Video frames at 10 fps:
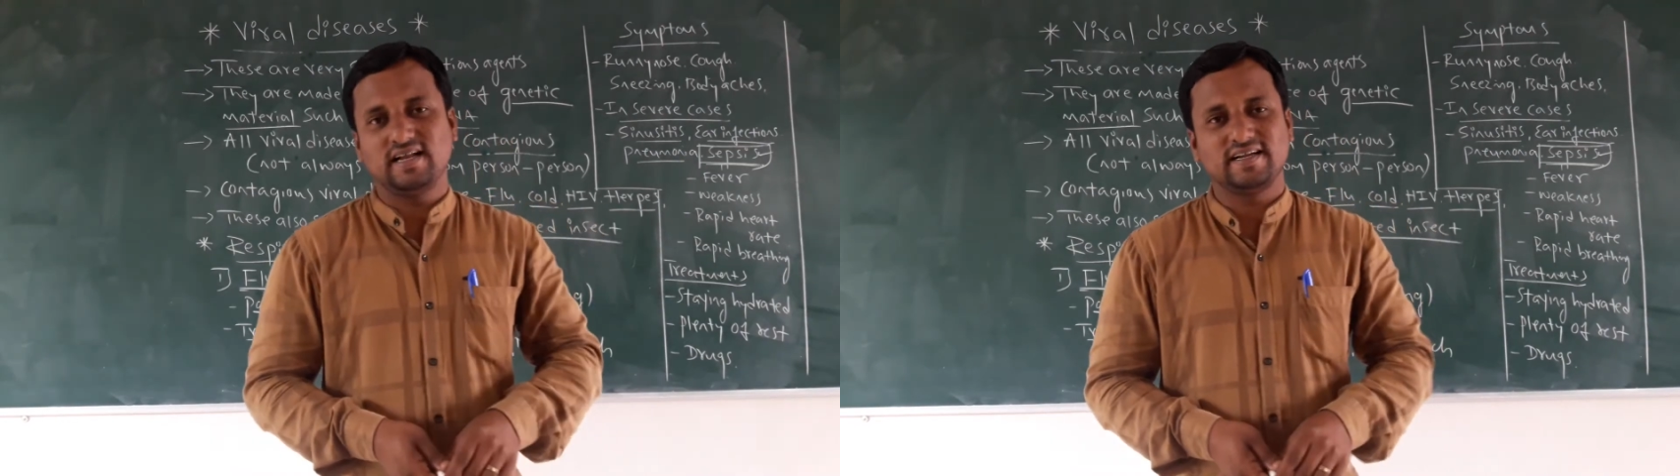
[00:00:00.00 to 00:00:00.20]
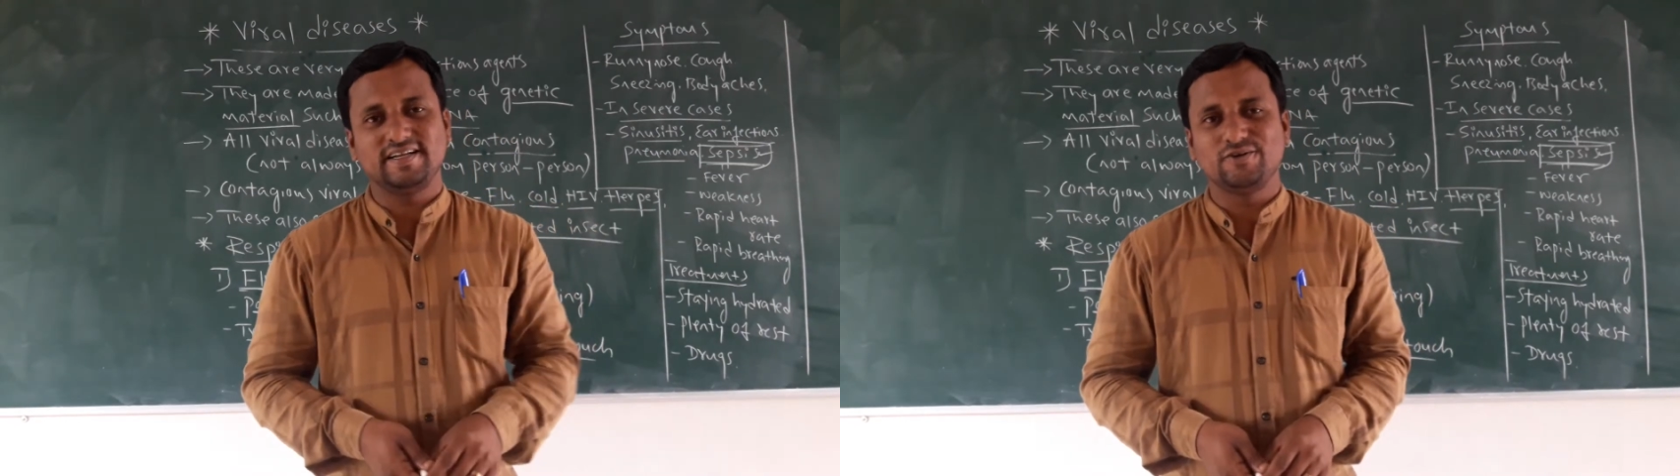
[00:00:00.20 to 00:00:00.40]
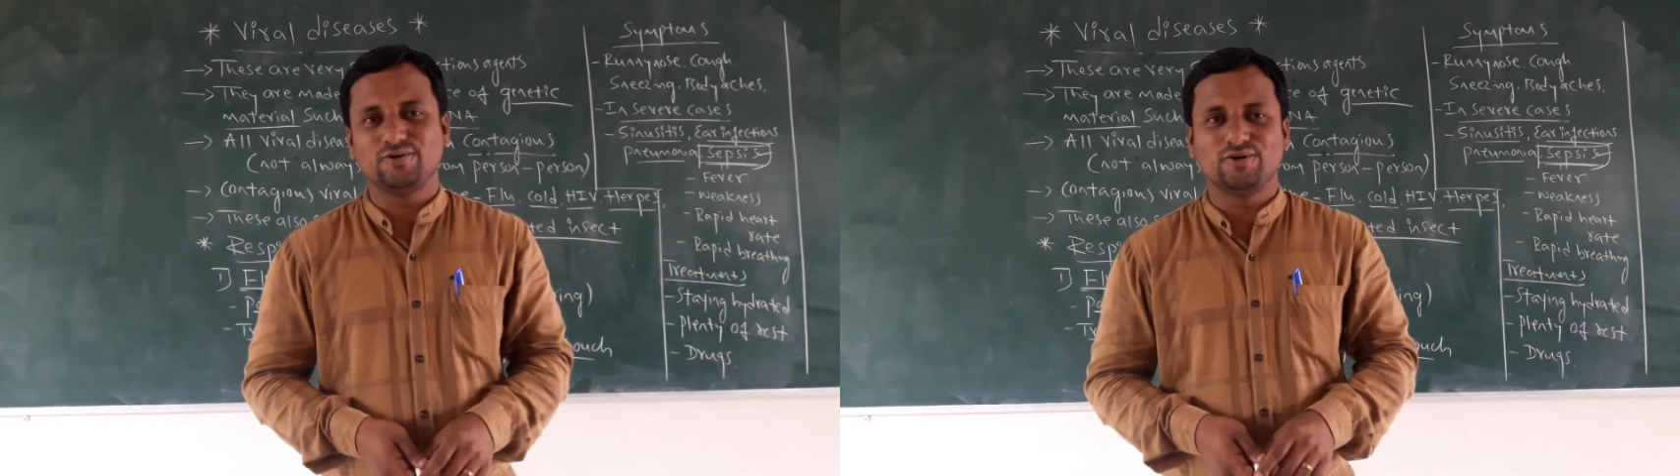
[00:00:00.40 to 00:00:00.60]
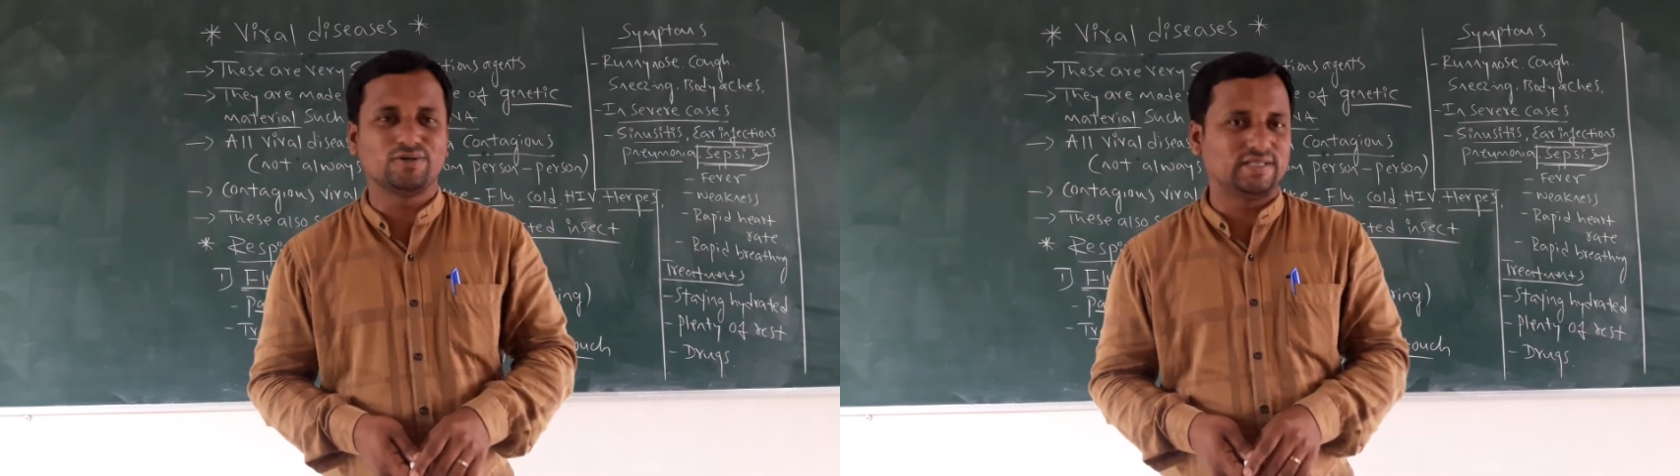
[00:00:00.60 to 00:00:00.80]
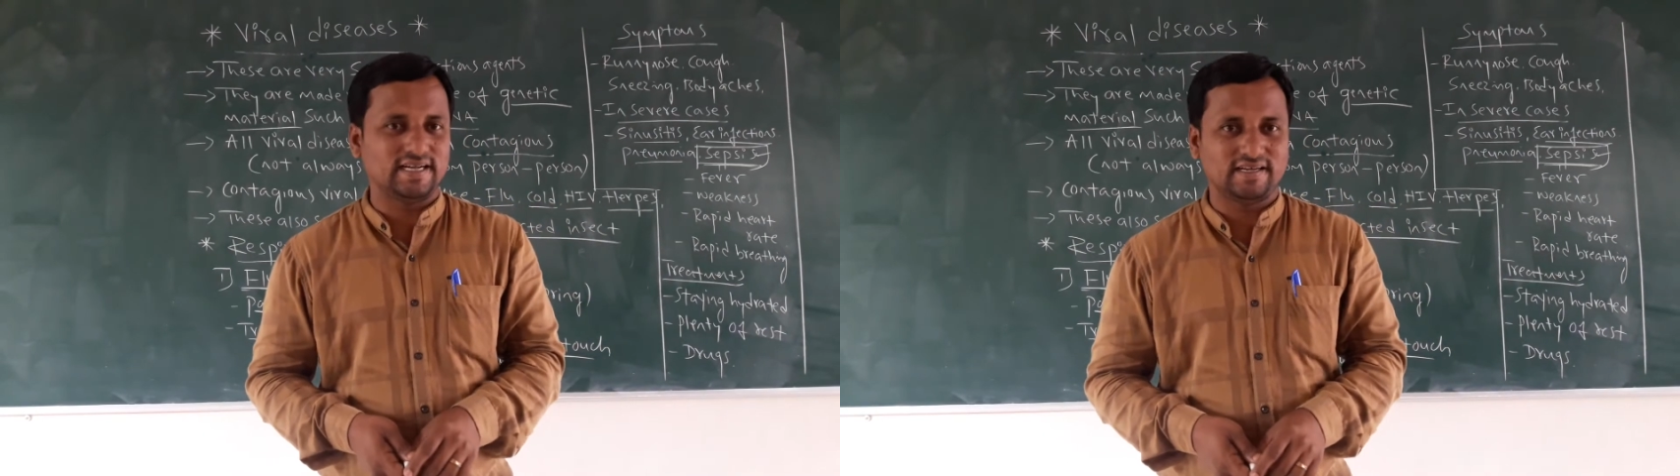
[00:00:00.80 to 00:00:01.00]
Already you
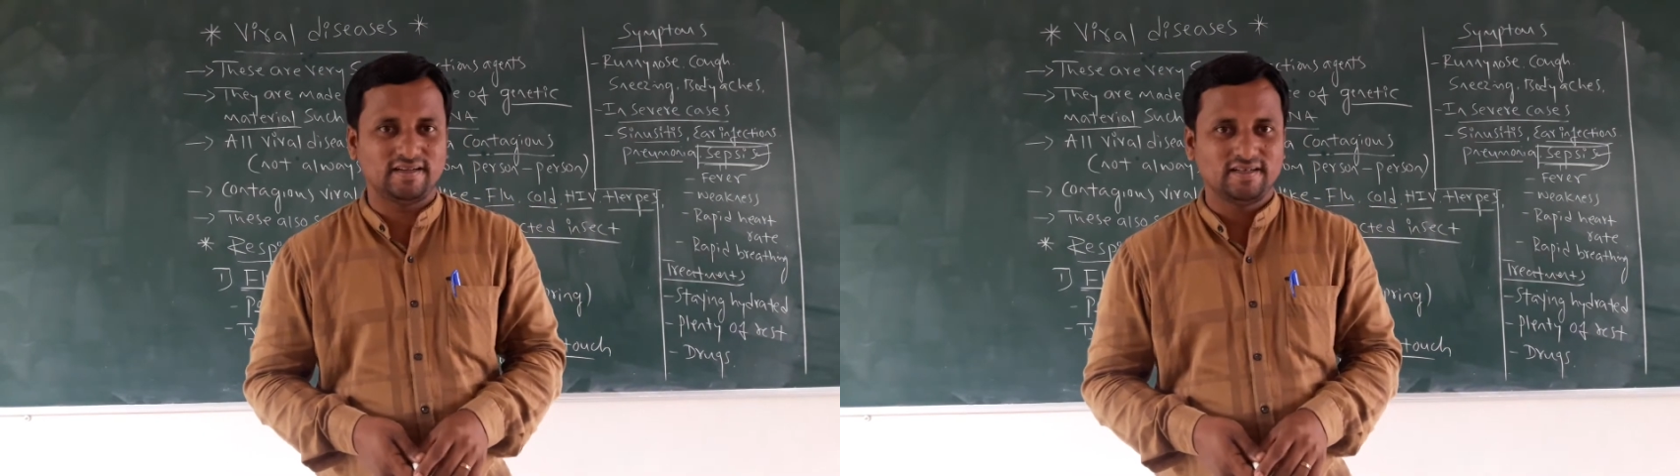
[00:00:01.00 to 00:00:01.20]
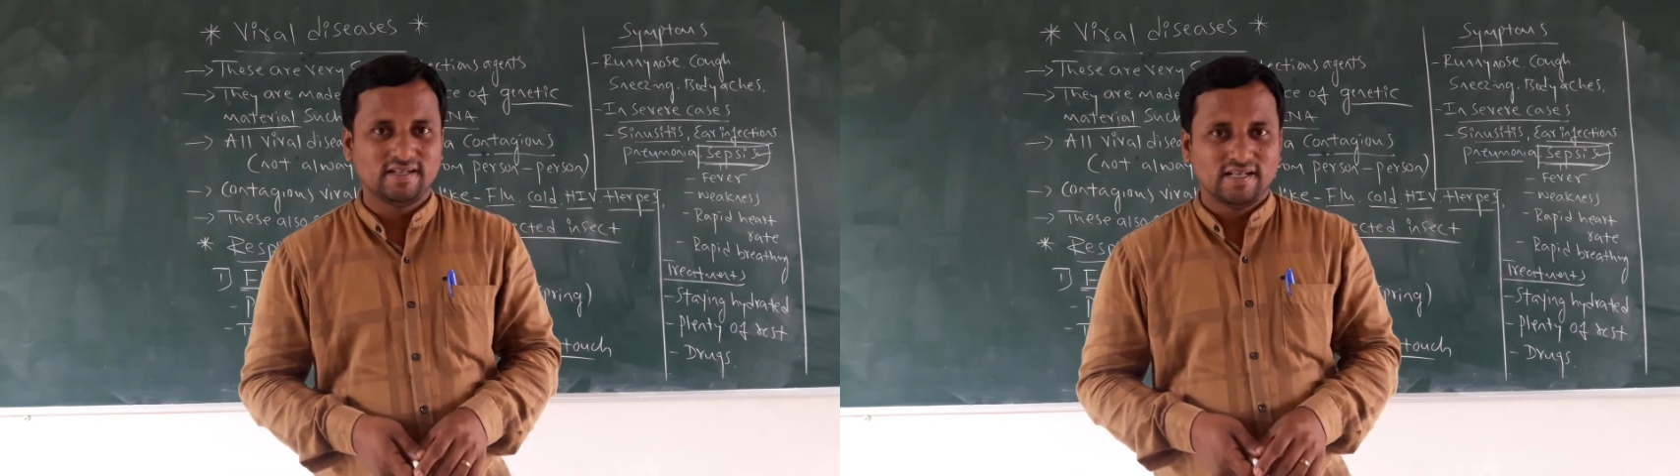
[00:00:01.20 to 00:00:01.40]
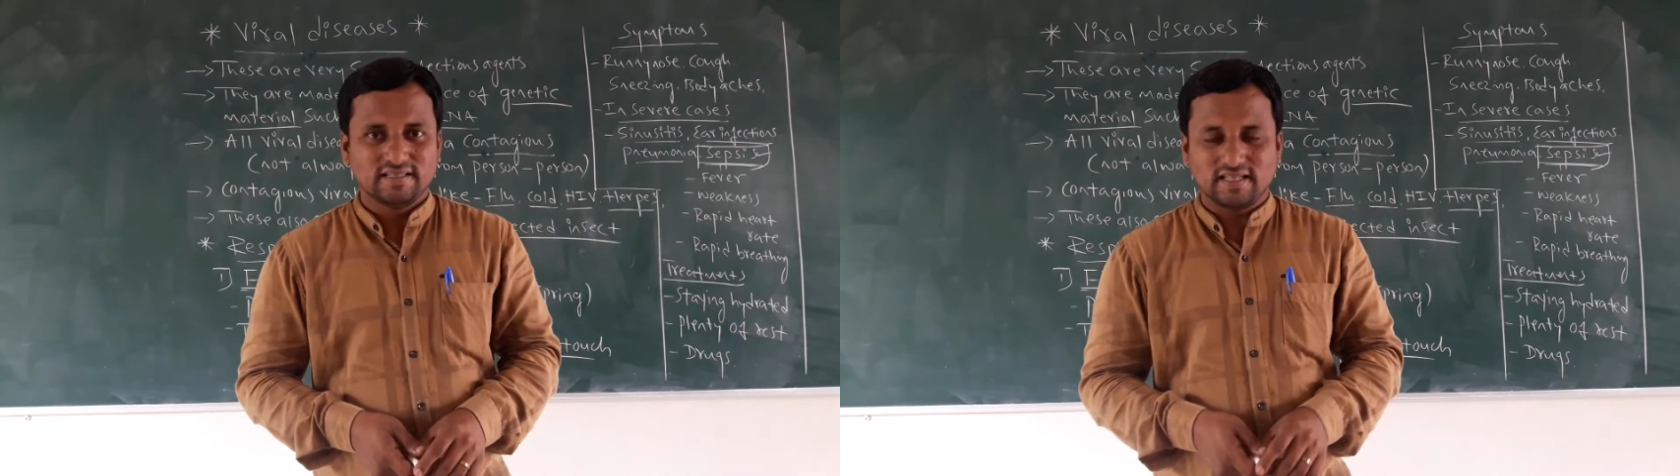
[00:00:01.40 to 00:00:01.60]
know that.